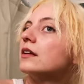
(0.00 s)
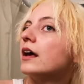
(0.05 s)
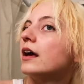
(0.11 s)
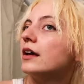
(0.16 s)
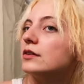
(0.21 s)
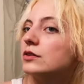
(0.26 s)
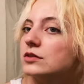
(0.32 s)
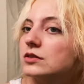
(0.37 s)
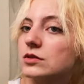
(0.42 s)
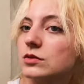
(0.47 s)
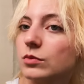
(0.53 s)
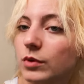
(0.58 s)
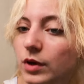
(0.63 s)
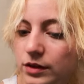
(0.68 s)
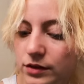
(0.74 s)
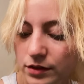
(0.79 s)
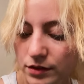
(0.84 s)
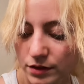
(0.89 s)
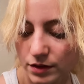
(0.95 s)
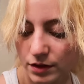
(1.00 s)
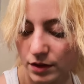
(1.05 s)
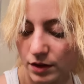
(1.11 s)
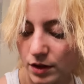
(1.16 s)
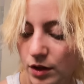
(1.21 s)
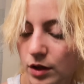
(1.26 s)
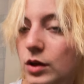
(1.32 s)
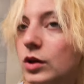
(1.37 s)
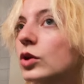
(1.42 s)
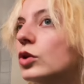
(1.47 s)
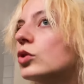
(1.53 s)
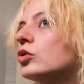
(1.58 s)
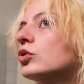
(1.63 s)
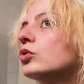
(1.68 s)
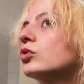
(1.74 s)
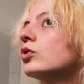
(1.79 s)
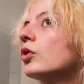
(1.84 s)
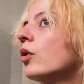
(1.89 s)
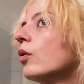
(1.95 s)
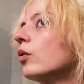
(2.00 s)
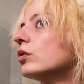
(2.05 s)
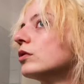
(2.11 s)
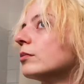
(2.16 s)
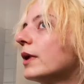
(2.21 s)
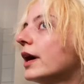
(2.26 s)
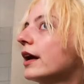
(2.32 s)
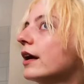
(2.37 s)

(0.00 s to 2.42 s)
I just want to tone my